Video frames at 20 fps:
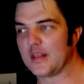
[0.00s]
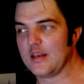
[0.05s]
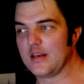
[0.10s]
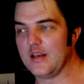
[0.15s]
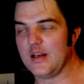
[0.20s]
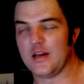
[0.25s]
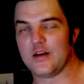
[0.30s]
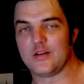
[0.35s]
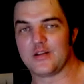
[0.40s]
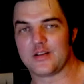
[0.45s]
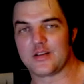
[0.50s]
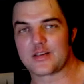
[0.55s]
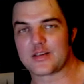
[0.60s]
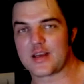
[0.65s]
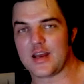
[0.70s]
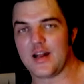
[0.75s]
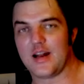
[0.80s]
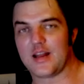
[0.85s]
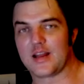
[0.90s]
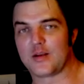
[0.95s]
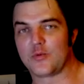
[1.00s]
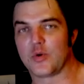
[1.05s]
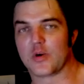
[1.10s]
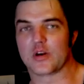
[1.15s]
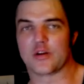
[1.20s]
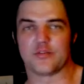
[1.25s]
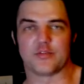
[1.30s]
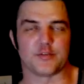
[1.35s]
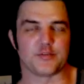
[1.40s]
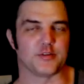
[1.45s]
you know, it's kind of like
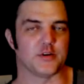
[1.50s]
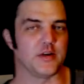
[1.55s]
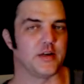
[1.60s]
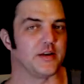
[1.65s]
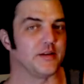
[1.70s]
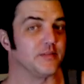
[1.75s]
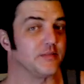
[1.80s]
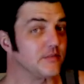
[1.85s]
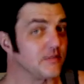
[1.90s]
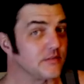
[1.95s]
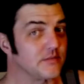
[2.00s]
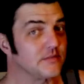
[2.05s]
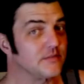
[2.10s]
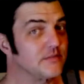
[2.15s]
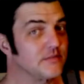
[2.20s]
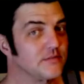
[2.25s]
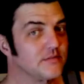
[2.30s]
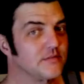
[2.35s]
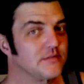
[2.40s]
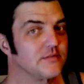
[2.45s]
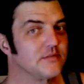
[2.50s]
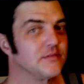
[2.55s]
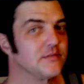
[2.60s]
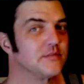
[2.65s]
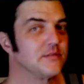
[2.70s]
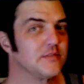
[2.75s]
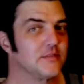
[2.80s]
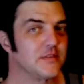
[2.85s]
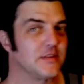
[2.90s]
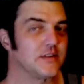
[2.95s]
working for free,
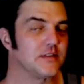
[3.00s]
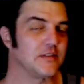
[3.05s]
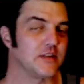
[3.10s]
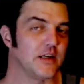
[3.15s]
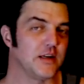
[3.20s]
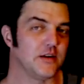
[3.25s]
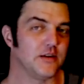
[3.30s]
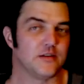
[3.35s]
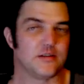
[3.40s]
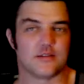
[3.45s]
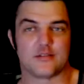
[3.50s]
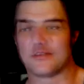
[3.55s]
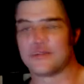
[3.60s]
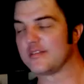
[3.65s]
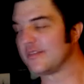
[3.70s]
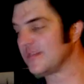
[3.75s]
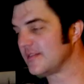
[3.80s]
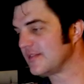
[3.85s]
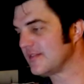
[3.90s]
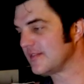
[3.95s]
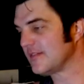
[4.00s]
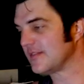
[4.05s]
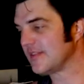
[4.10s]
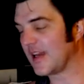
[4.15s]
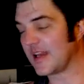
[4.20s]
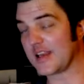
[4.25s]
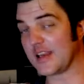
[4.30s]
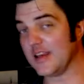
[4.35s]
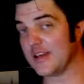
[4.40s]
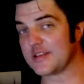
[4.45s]
you know,
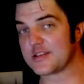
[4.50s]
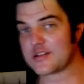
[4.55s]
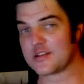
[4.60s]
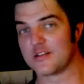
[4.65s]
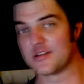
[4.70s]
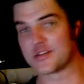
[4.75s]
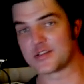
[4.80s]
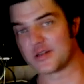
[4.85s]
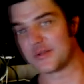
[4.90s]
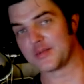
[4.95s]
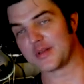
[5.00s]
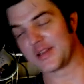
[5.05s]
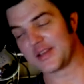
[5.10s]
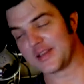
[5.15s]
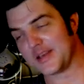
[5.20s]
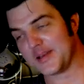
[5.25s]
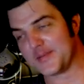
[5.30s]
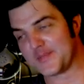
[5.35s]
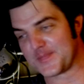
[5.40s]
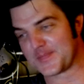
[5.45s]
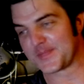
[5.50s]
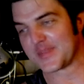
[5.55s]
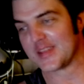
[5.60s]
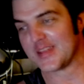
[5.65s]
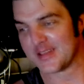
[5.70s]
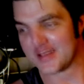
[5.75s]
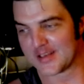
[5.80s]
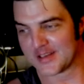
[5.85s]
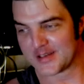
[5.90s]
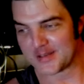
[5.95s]
I guess, or something like that.
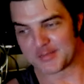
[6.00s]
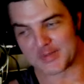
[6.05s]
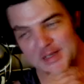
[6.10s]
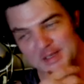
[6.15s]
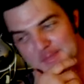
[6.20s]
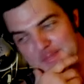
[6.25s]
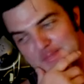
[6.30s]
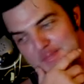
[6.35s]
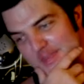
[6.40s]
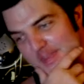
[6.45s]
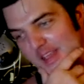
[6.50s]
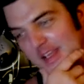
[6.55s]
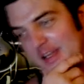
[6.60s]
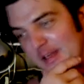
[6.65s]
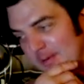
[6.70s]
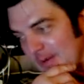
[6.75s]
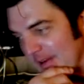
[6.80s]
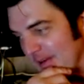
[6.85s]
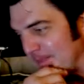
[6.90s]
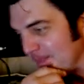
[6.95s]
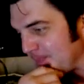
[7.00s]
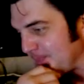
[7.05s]
But anyway,